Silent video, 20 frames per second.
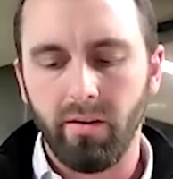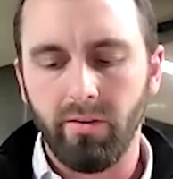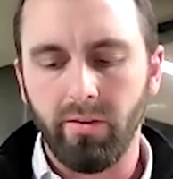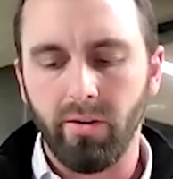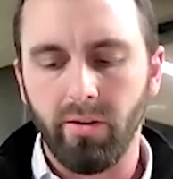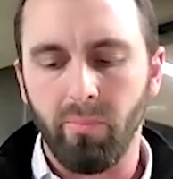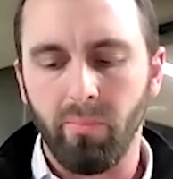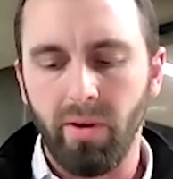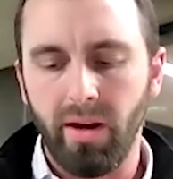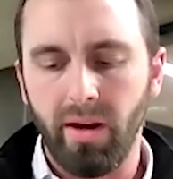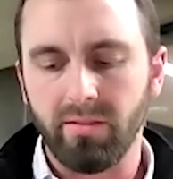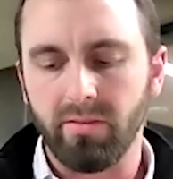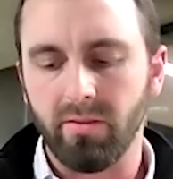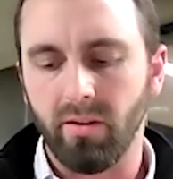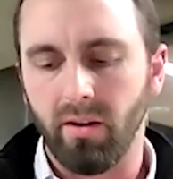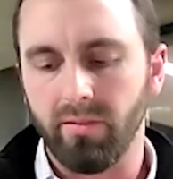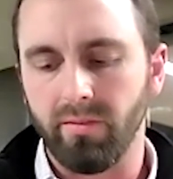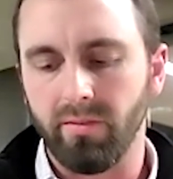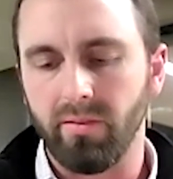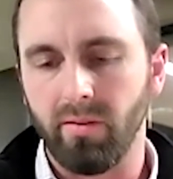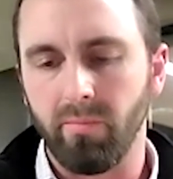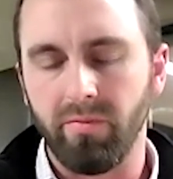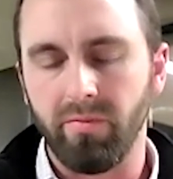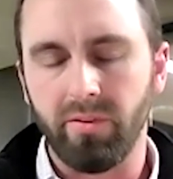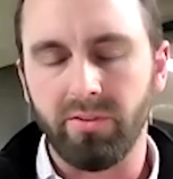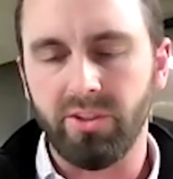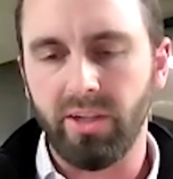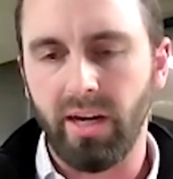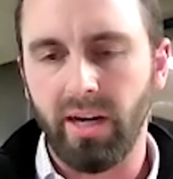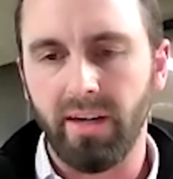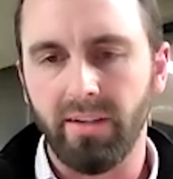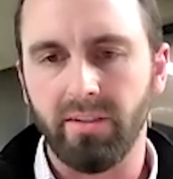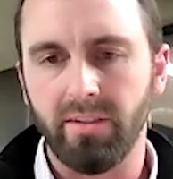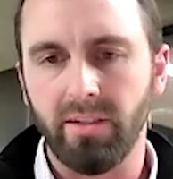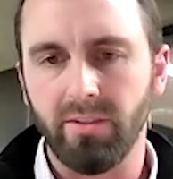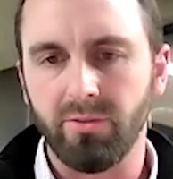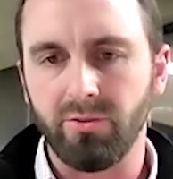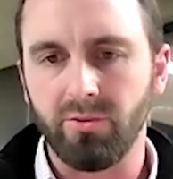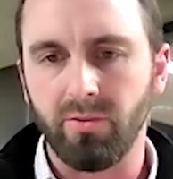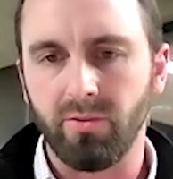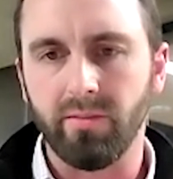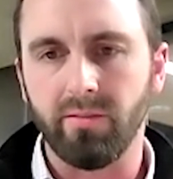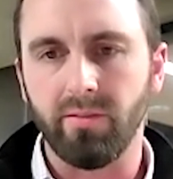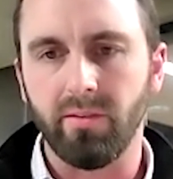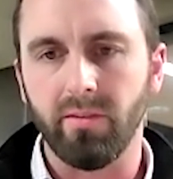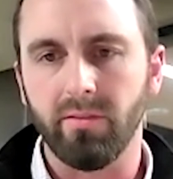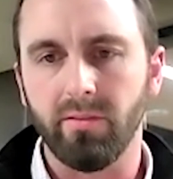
based on some of the changing trends